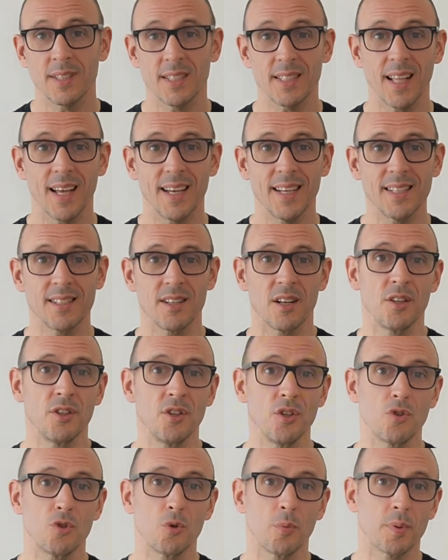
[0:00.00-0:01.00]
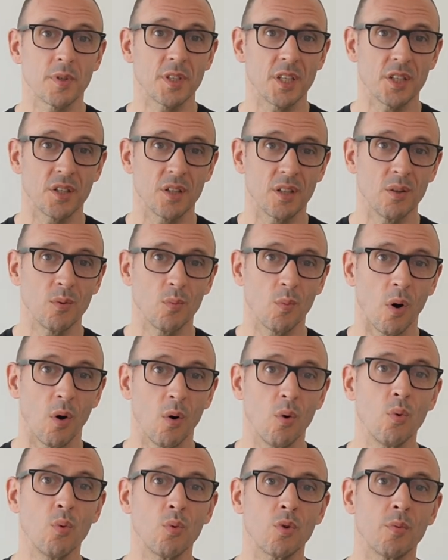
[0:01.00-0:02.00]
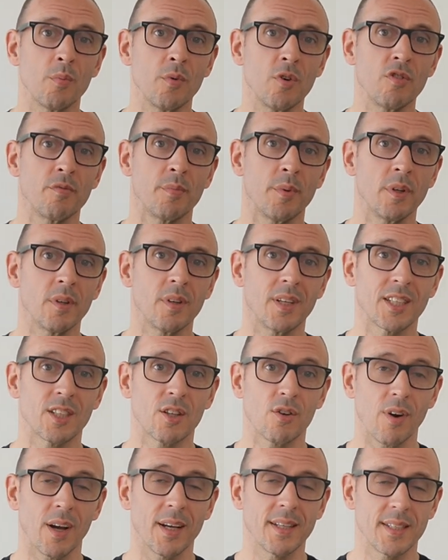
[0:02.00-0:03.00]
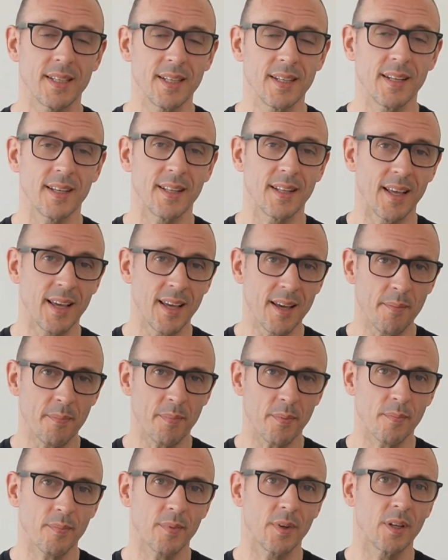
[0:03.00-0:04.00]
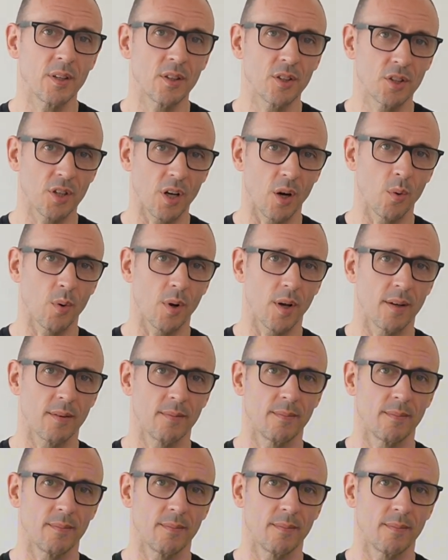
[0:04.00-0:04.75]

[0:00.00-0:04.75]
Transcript: stays in a neutral position while all the movement is created in the hip and the shoulder.